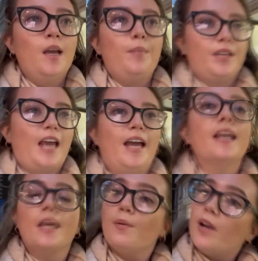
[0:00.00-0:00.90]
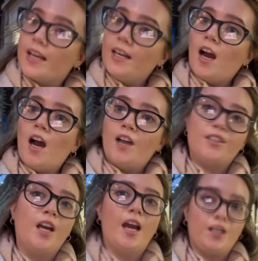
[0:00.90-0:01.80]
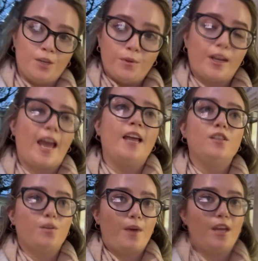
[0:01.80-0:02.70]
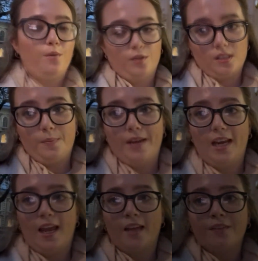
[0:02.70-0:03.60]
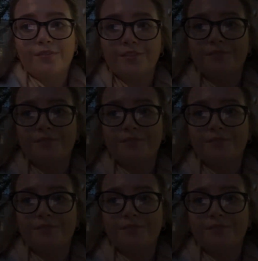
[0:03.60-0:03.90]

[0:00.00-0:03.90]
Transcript: But yeah, keep working hard and you will get to where you want to be in life.